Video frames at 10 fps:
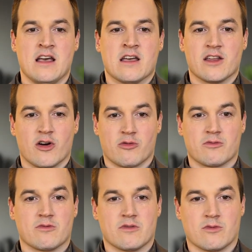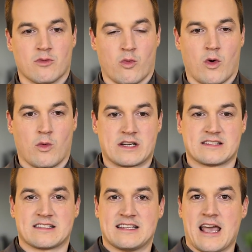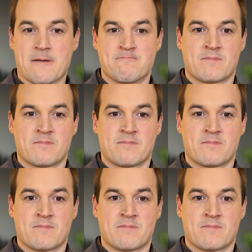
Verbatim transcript: you know, what, what does it say?